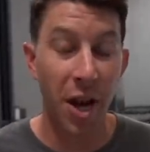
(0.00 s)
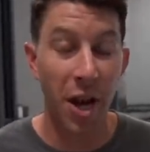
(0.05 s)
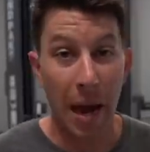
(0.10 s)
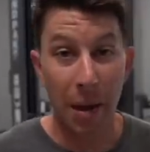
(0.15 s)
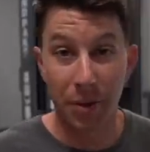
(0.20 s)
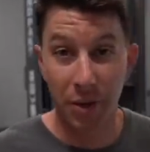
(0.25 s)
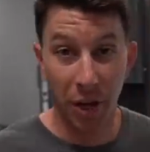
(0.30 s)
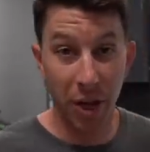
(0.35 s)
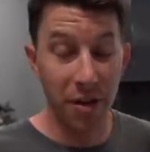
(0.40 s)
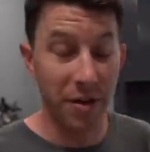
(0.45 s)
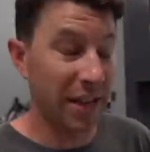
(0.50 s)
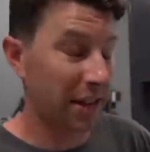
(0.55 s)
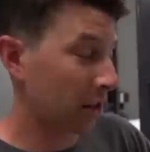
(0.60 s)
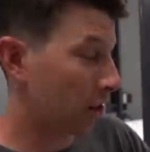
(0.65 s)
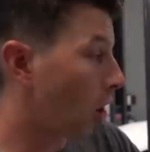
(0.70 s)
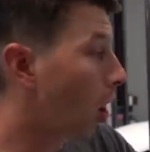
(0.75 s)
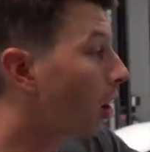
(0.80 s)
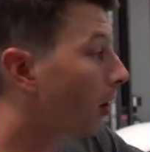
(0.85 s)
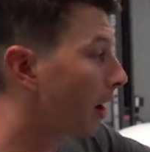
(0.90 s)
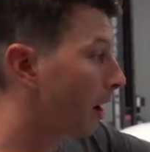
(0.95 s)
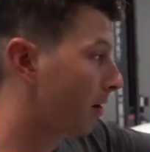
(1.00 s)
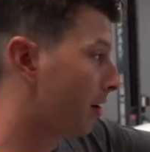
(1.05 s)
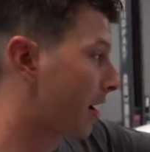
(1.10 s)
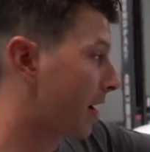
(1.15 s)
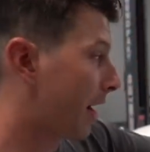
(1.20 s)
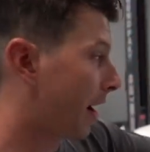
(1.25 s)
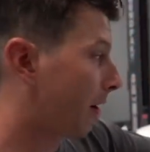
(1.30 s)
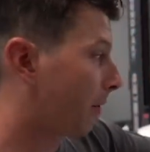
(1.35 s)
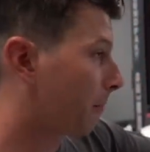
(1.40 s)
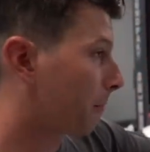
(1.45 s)
And I was gonna take the car out
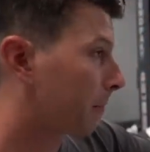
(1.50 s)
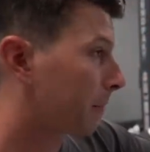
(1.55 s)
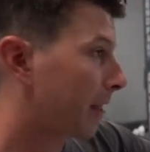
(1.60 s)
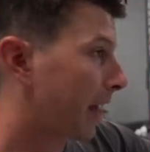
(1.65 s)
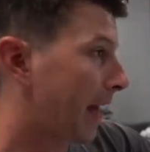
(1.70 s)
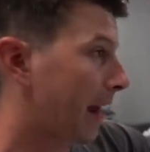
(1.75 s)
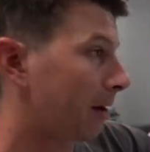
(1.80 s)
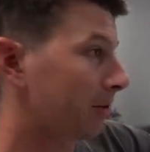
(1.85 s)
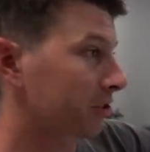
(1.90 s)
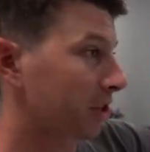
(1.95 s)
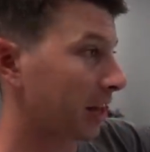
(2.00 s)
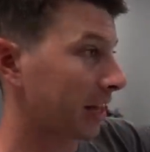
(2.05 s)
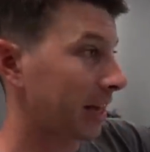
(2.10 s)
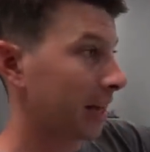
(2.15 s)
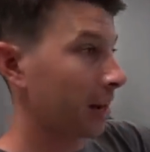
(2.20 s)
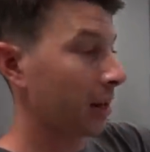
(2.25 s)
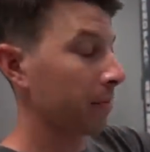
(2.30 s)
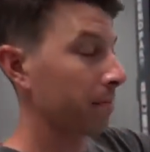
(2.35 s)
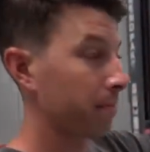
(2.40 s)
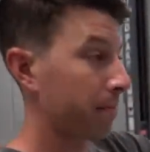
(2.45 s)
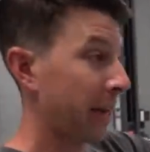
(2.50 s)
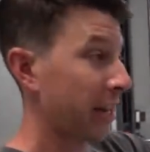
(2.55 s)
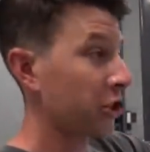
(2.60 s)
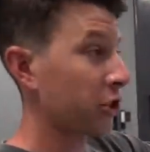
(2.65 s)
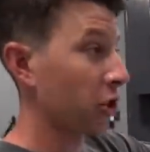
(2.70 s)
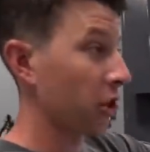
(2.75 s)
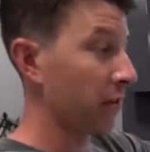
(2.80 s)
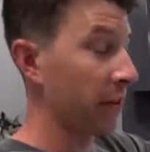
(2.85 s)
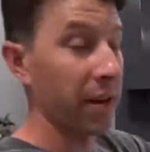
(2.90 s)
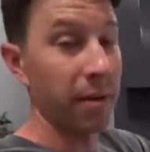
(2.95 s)
right now and I was gonna get a
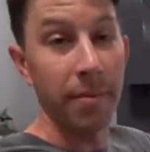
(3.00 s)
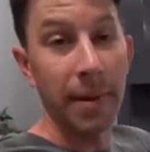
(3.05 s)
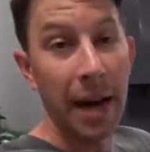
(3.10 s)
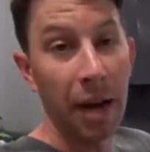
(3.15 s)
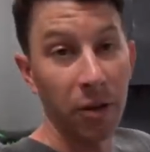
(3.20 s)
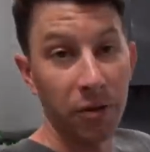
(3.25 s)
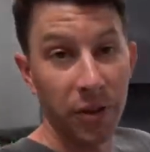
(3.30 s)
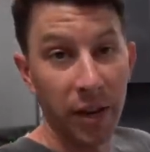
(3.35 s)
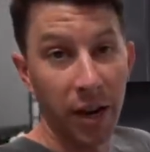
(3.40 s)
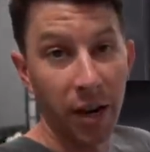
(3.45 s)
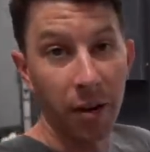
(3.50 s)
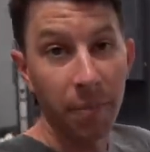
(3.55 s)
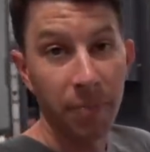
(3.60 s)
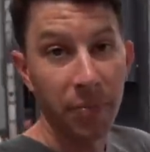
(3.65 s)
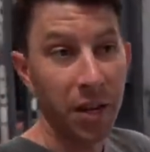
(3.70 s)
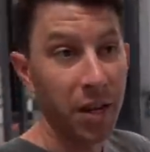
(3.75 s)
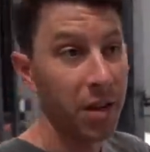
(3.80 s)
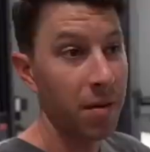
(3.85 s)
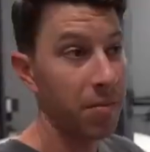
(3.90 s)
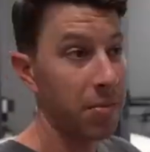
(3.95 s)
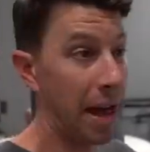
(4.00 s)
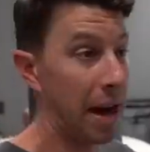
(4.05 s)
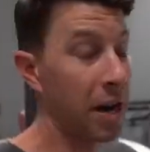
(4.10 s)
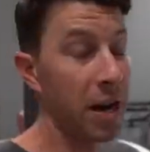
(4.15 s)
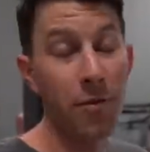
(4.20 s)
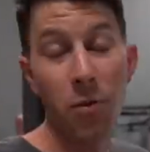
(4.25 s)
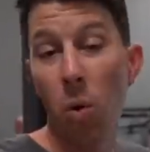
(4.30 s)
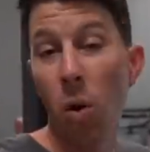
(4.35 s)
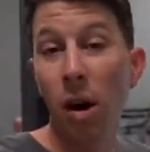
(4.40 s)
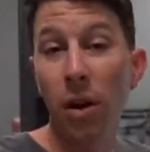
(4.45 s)
picture of it out there, but I
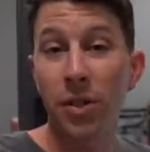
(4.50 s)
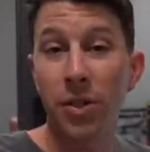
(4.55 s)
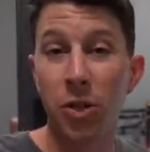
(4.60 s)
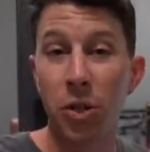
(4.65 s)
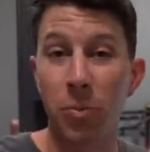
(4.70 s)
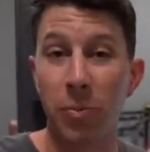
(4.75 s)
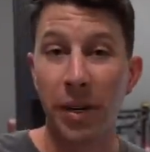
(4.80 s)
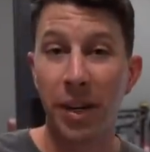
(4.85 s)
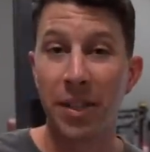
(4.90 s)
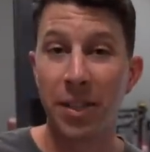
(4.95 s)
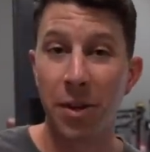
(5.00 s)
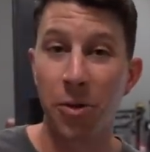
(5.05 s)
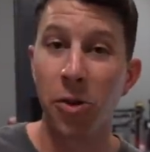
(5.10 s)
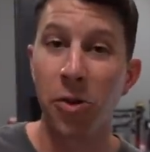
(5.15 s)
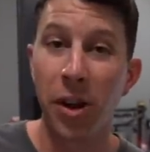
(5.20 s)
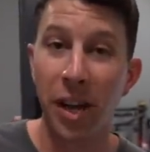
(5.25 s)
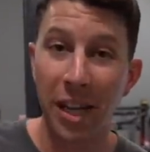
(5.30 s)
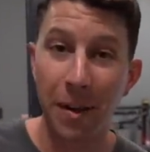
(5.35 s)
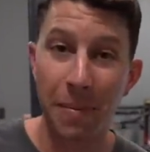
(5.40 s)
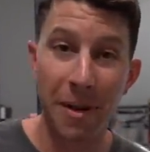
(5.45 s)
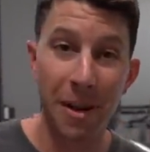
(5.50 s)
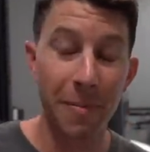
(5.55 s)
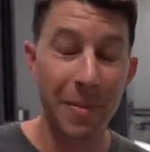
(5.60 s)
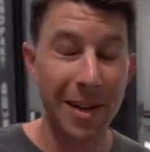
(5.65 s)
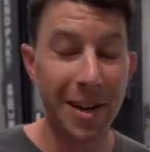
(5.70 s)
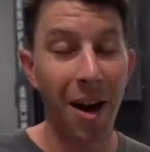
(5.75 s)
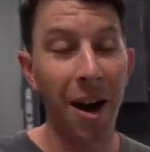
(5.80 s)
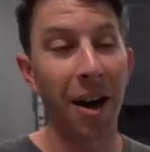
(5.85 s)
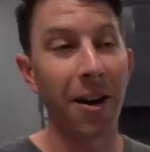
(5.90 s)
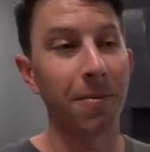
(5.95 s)
don't even want to because they really recommended me
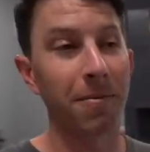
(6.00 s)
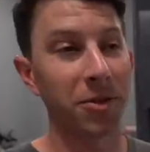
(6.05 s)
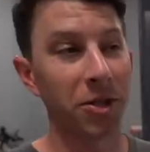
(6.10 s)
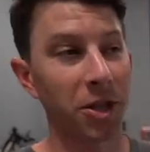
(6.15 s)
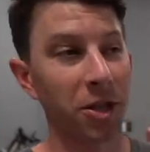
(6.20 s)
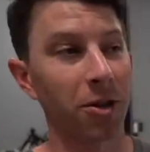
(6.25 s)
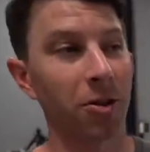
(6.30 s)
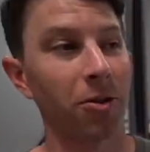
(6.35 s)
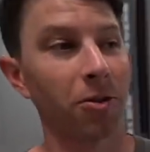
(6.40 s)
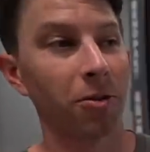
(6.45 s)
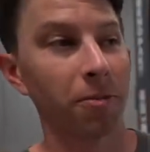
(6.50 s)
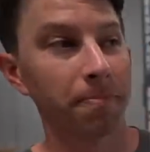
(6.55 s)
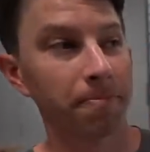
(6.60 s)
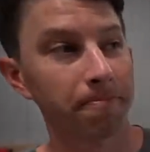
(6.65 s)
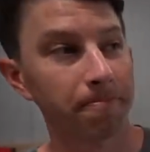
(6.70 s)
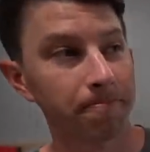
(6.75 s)
not. So